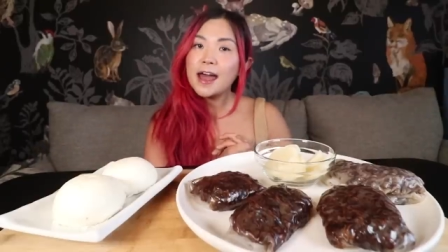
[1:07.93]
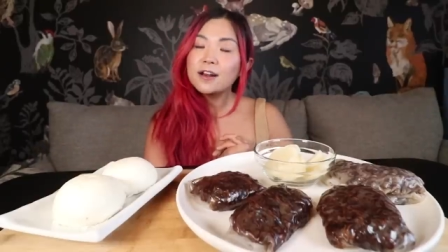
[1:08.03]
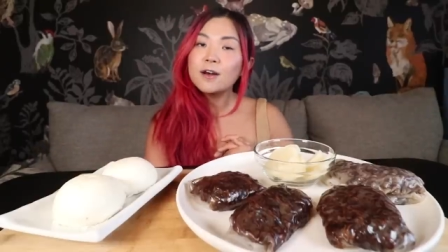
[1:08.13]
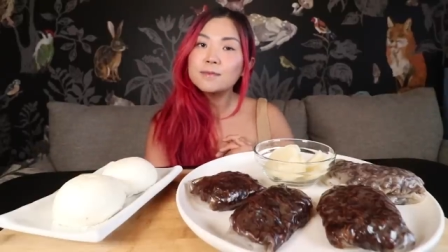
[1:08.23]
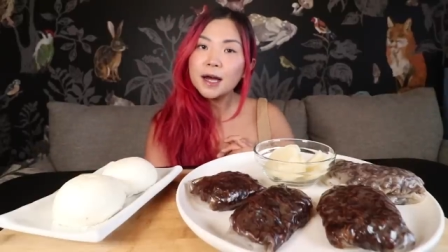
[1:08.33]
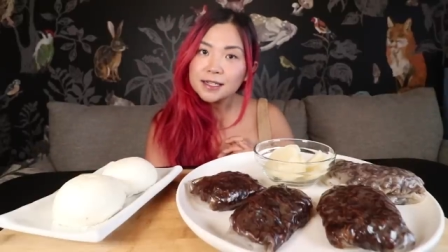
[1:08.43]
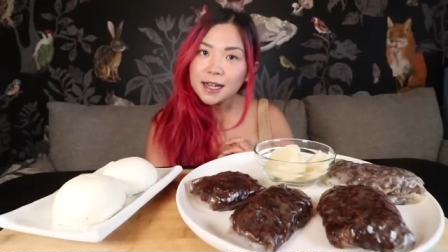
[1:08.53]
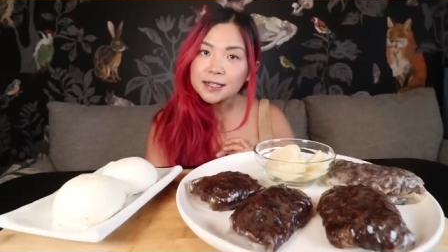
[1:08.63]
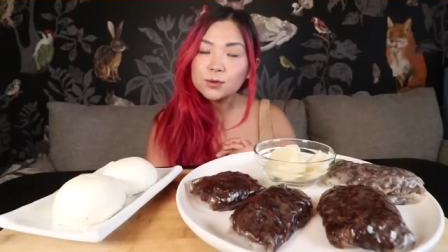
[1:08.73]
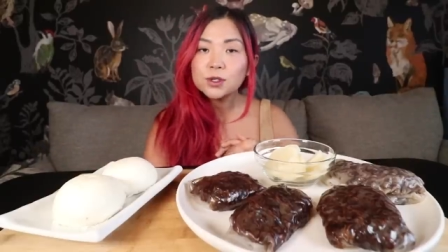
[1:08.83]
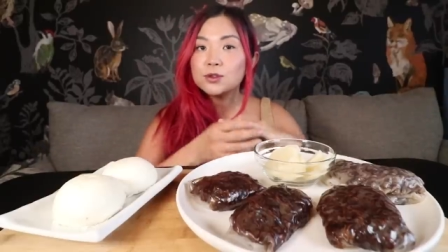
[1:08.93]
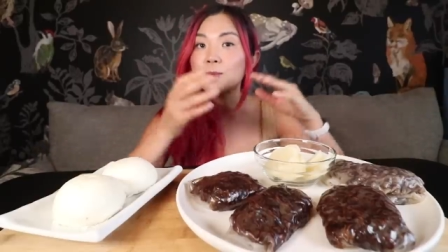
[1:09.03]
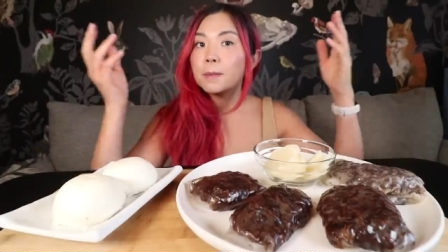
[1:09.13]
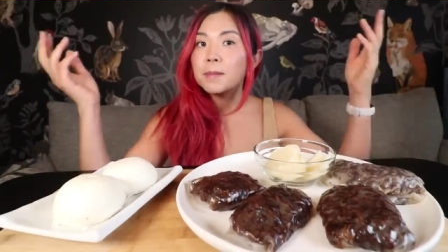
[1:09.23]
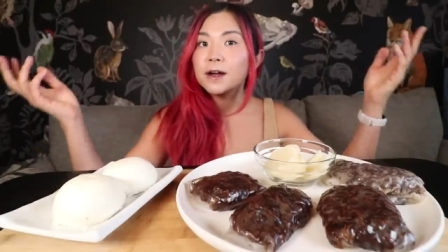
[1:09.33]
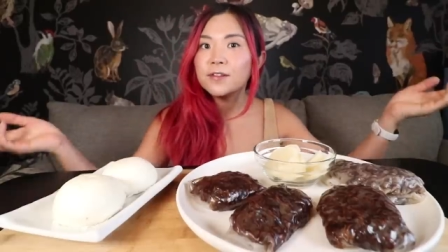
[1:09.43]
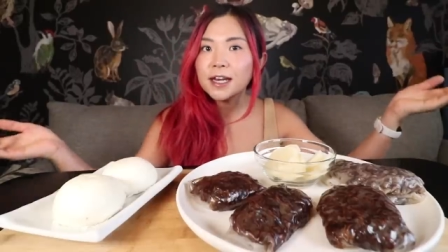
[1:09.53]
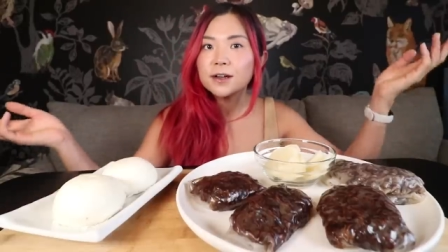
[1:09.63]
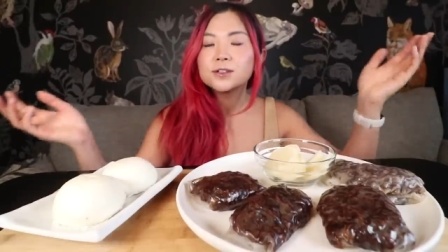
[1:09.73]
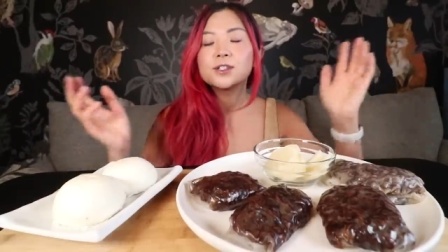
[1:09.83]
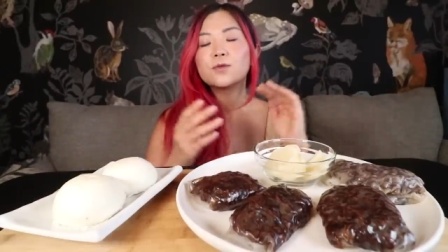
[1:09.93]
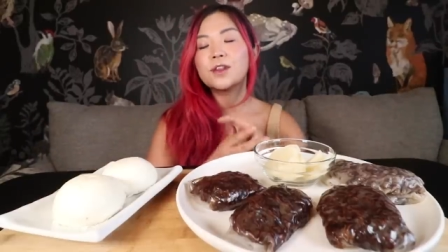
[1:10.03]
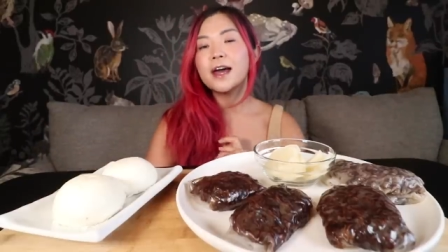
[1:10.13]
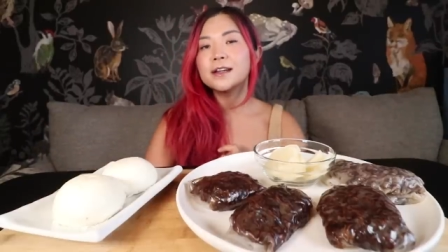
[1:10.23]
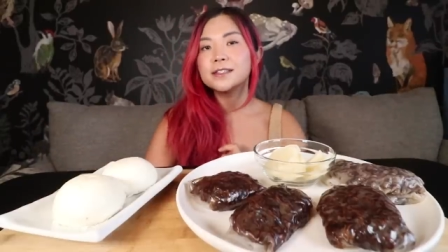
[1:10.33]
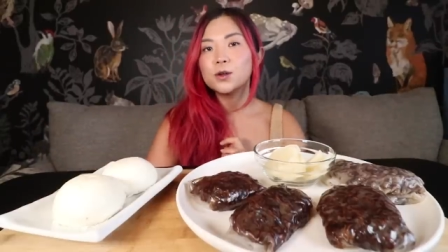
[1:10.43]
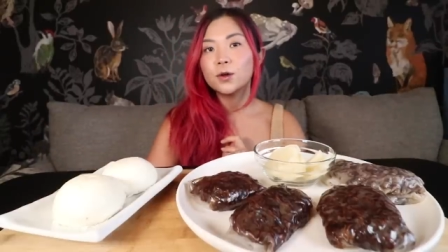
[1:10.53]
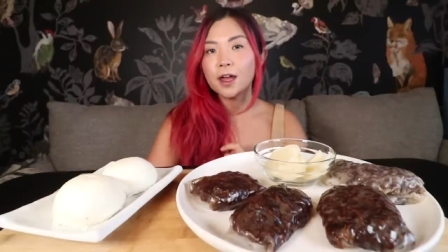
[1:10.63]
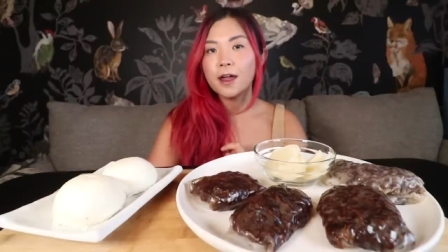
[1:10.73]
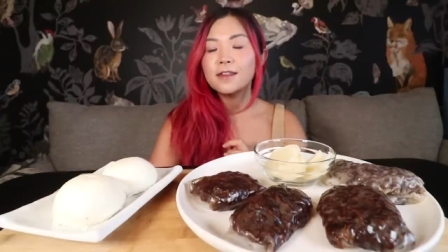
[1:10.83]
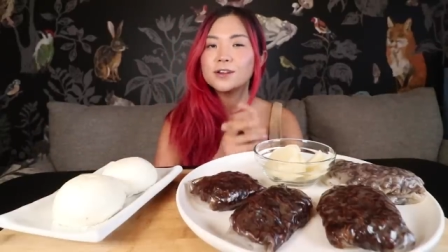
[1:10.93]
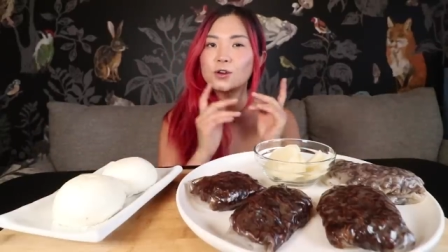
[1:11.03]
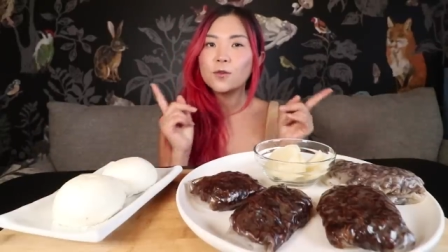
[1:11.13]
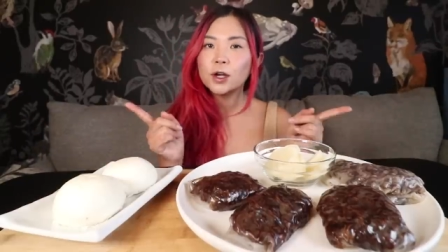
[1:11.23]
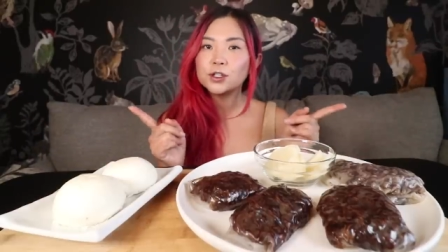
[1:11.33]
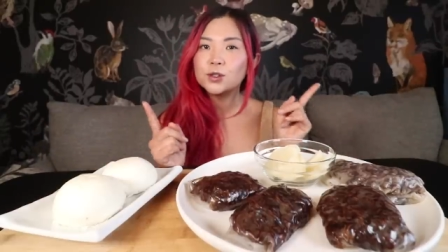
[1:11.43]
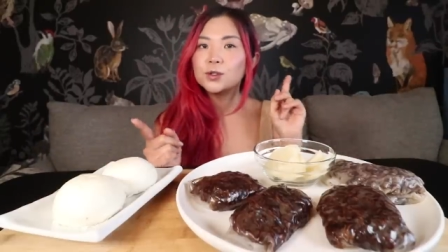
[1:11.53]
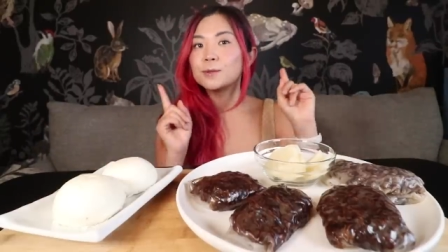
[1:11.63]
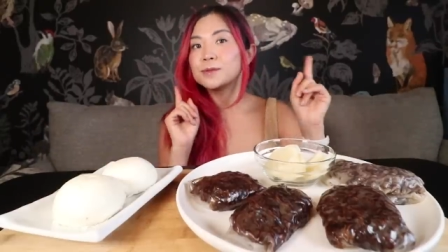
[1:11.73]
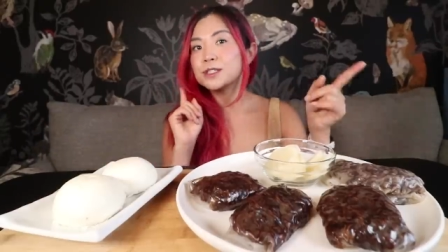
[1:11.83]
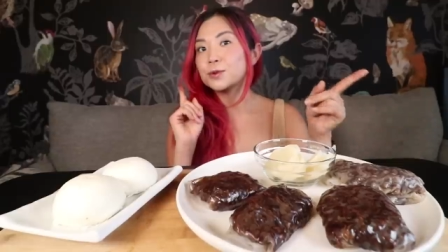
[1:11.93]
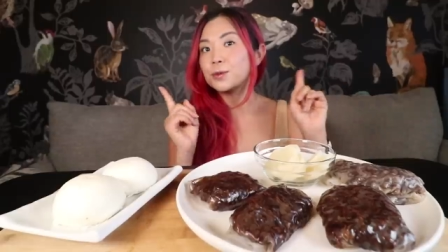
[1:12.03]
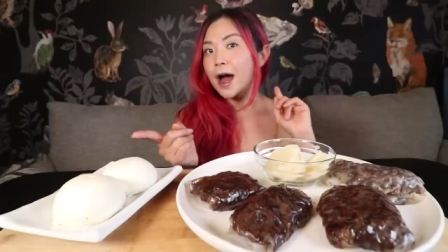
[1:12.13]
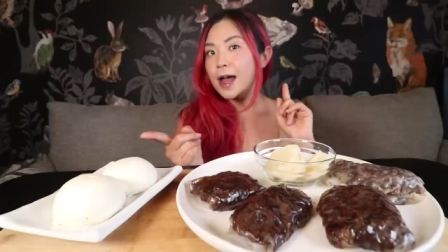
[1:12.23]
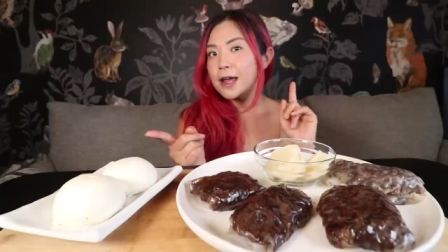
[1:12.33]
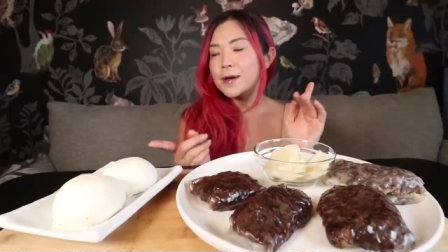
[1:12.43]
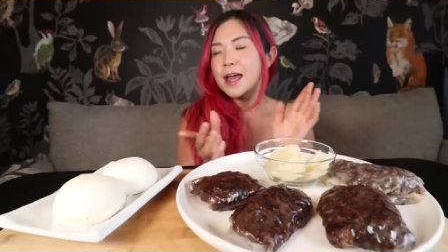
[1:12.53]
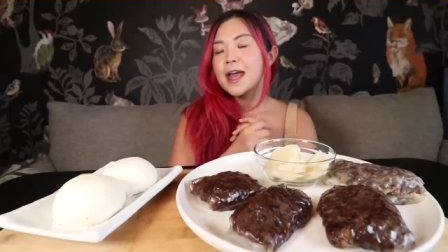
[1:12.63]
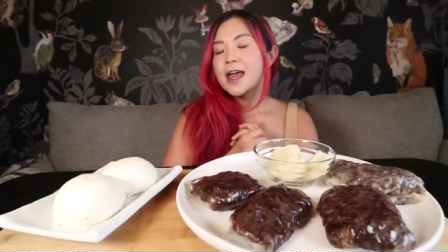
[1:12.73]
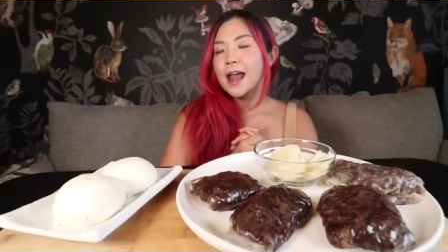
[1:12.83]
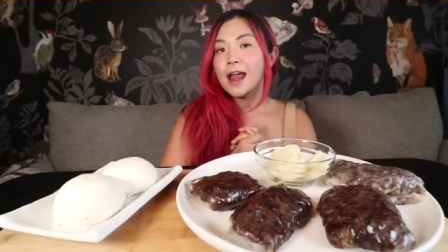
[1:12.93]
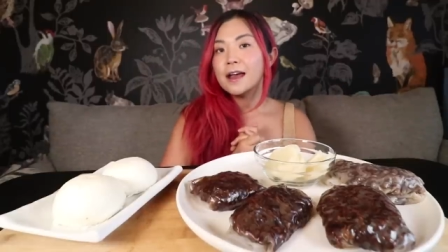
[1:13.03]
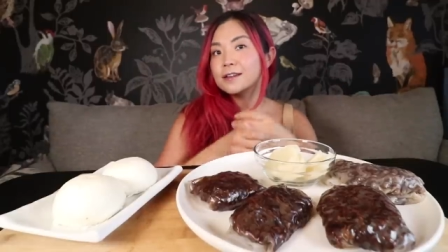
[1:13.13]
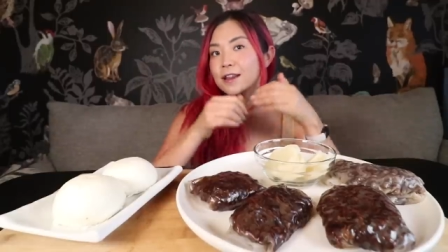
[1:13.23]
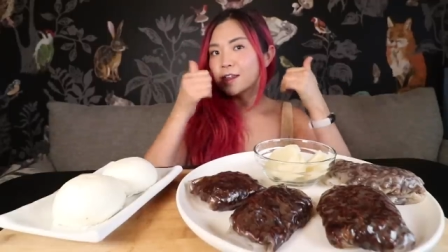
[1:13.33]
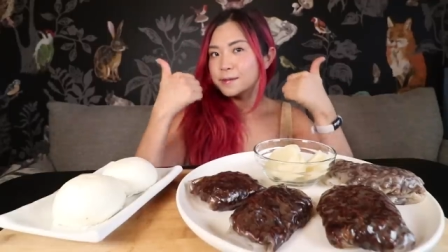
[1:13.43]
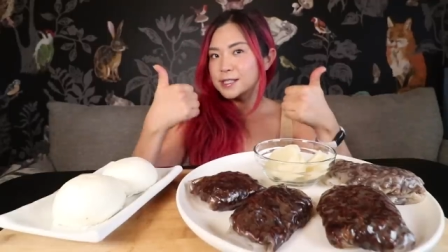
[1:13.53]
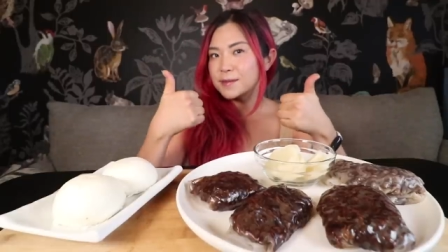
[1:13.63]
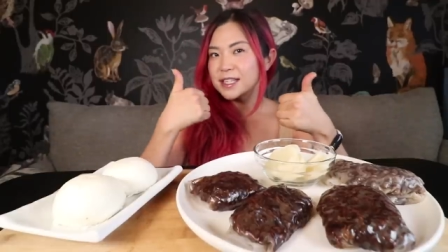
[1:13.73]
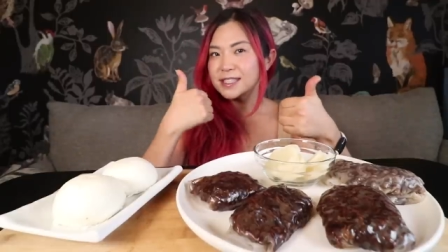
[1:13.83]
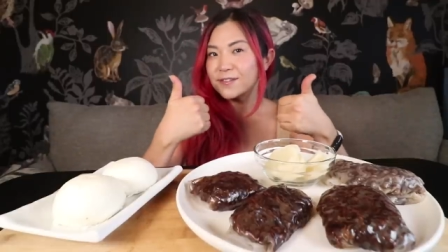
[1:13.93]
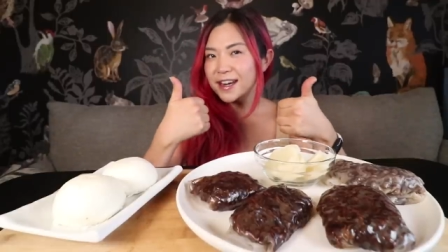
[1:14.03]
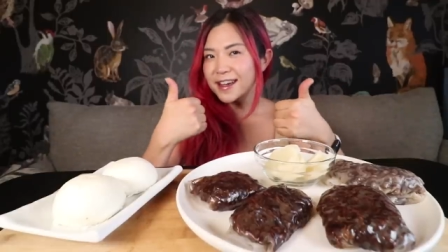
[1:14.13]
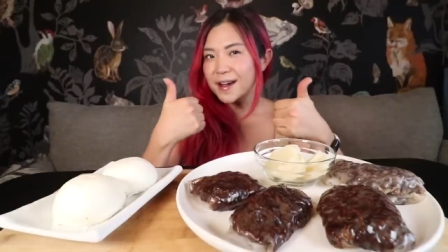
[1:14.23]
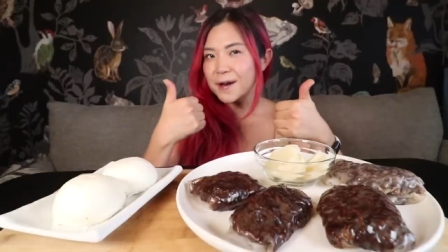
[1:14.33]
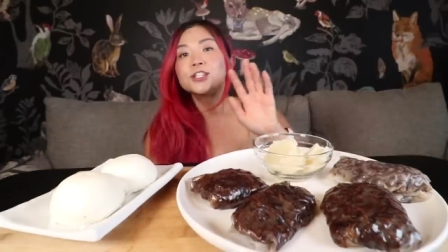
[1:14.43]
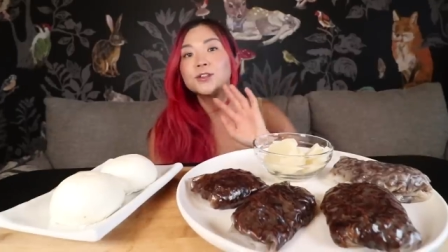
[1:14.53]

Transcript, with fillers: And on Mondays, we do mukbang videos. So if that is your thing, then don't forget to subscribe and thumbs up this video.